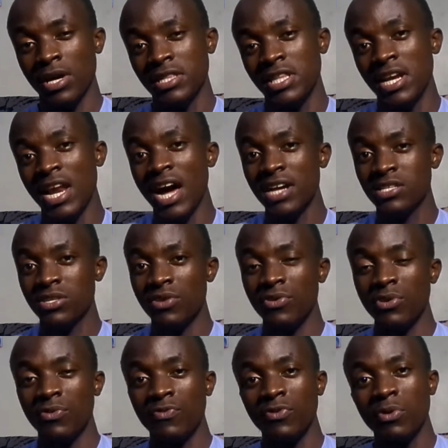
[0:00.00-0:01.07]
at the luxury
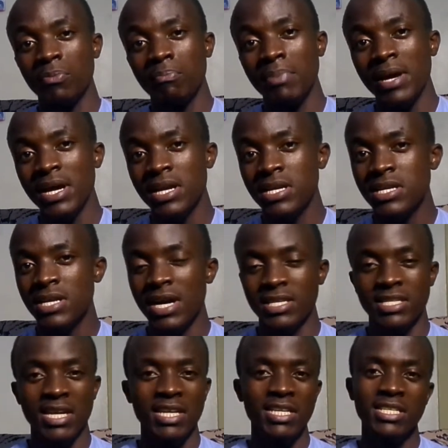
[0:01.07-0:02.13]
of your bed, at
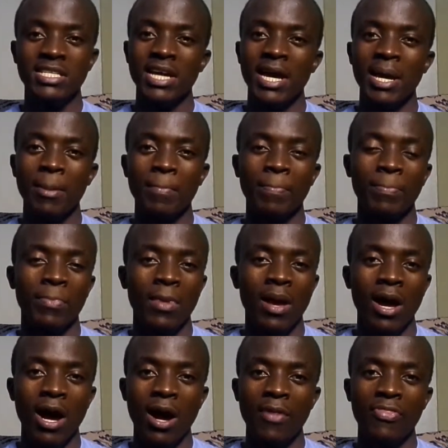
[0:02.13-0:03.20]
any time
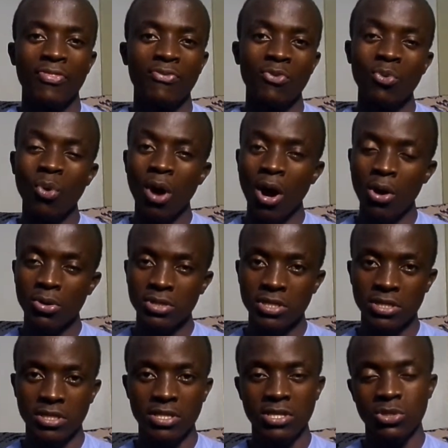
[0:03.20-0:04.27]
throughout
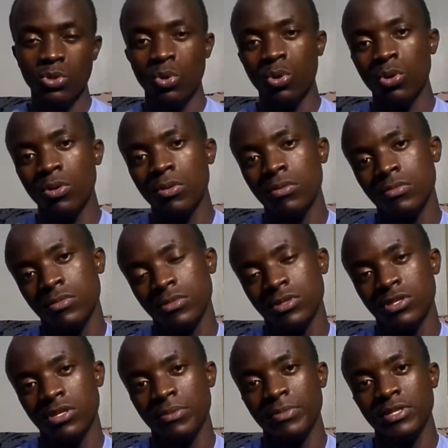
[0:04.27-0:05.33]
this fall
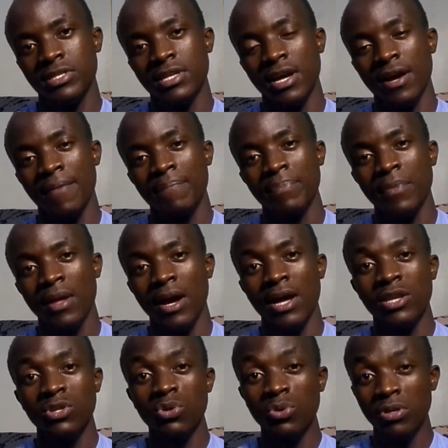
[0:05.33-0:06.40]
semester, and
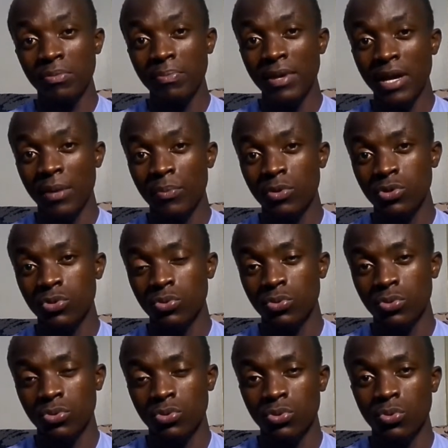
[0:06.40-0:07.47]
you will be able to
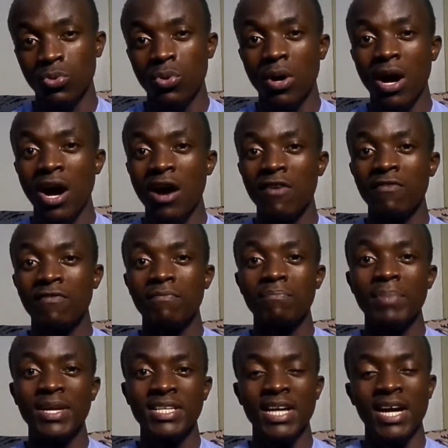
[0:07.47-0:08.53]
have
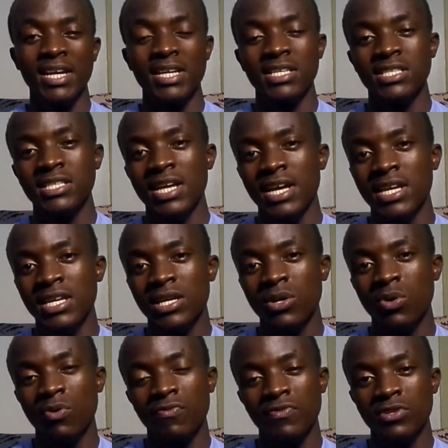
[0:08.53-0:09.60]
better understanding
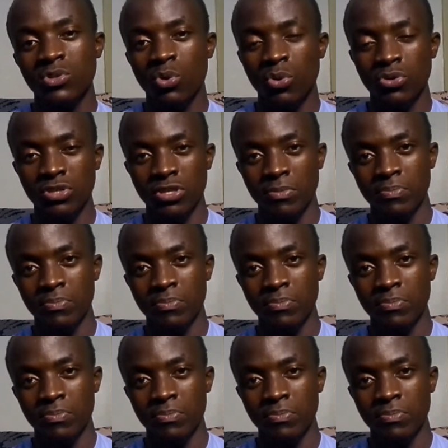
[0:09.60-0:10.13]
of this course.